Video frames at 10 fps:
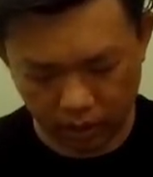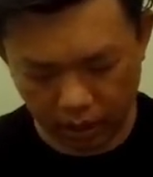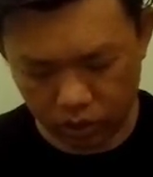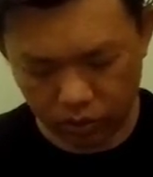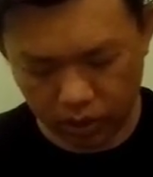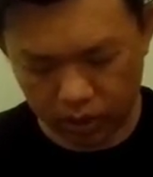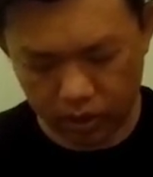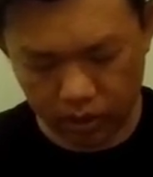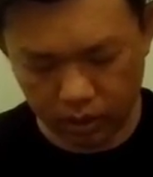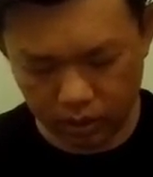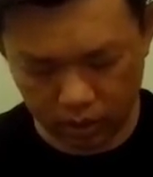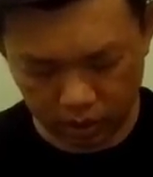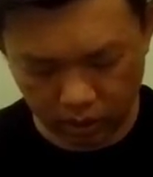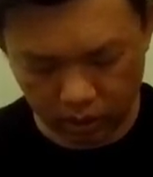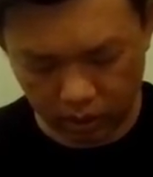extra
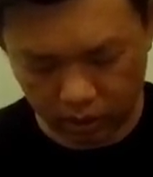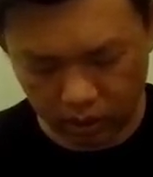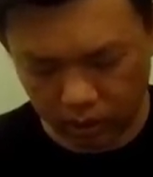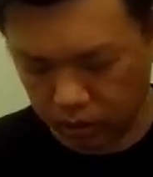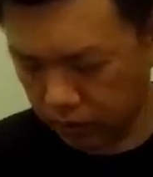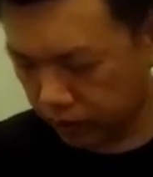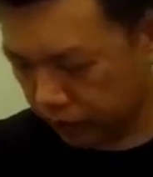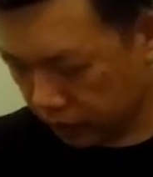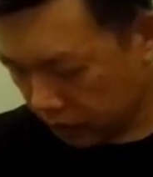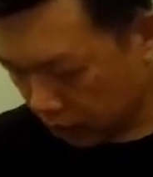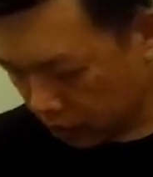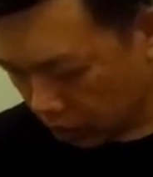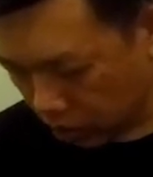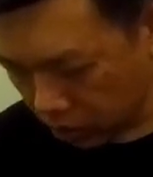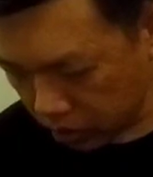the
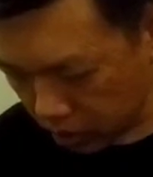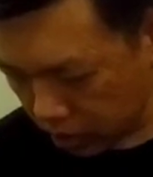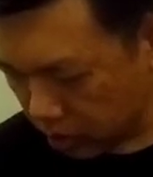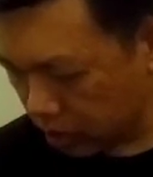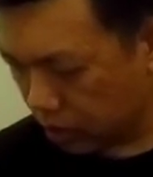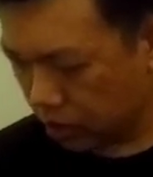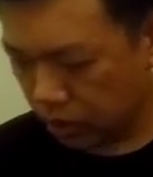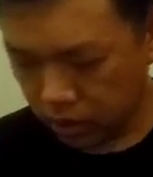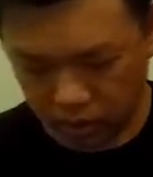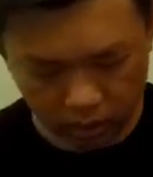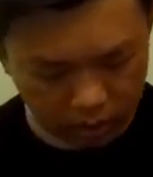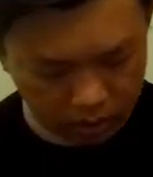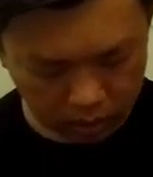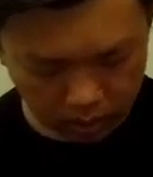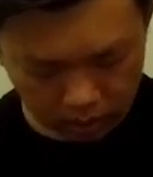clothes,
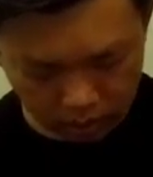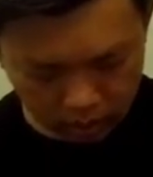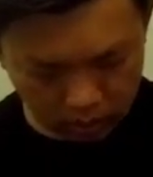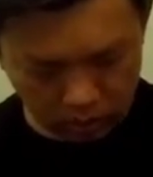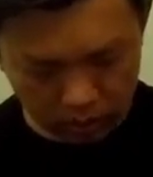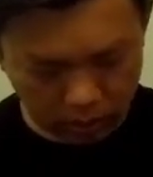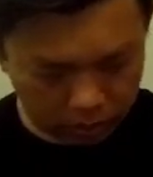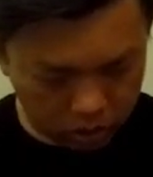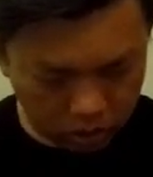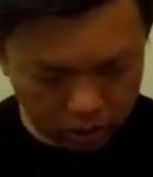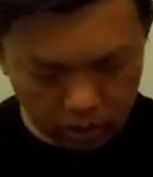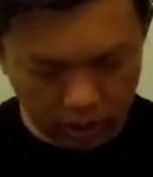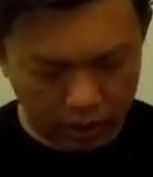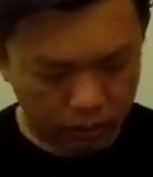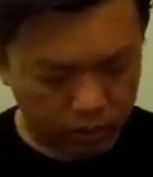and some shirts
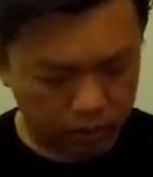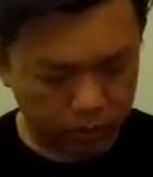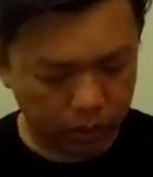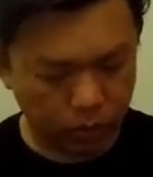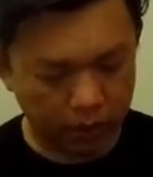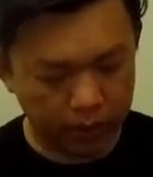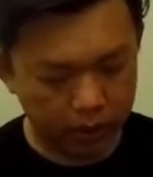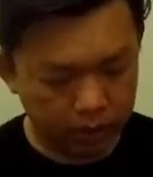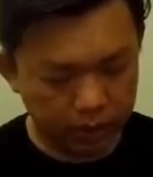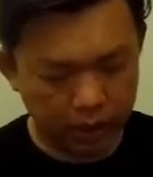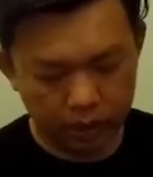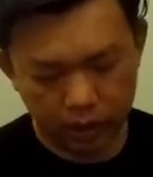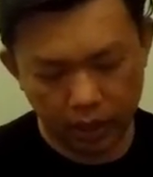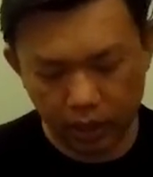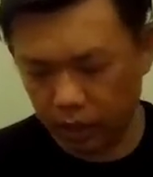I would be wearing on that
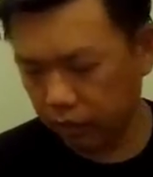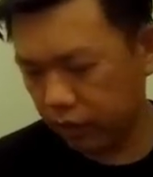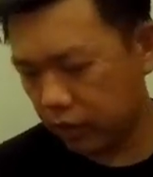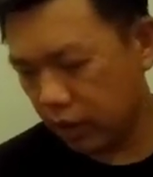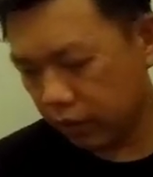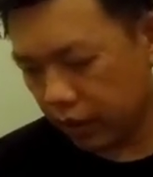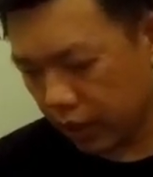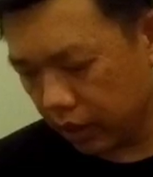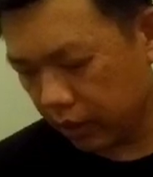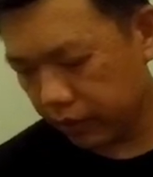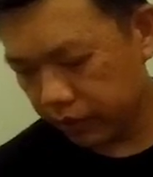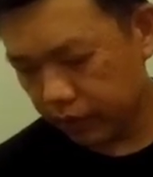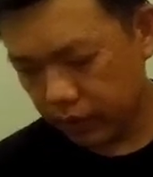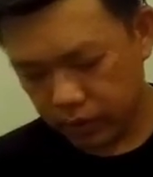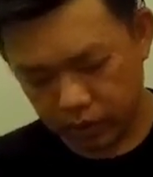day, first day of hike.
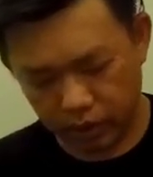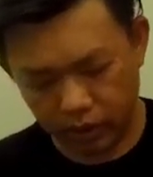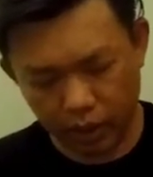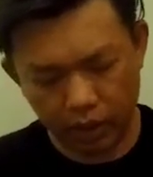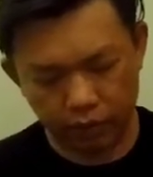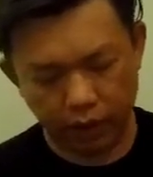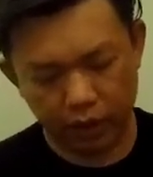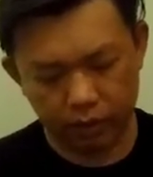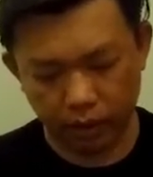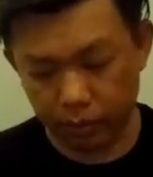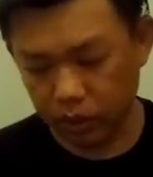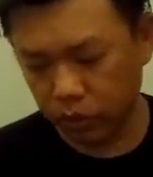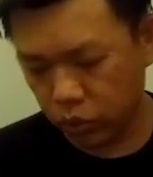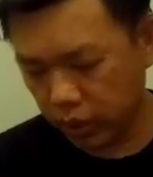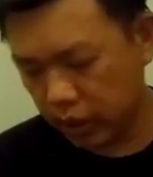I think I bring
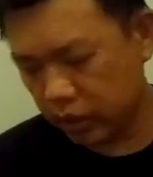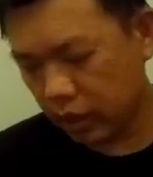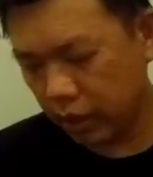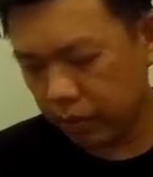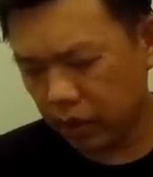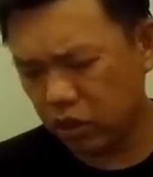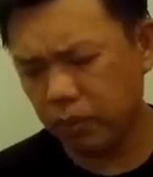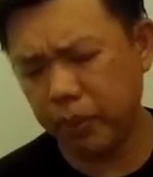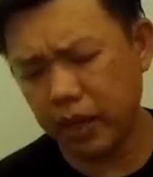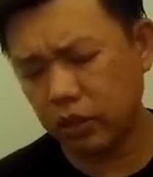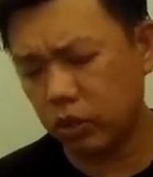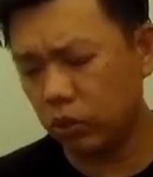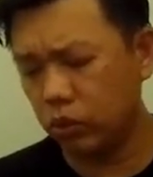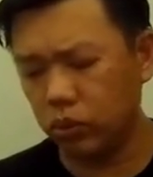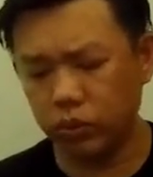3 this time. Actually best
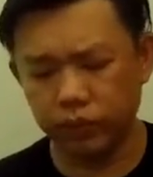to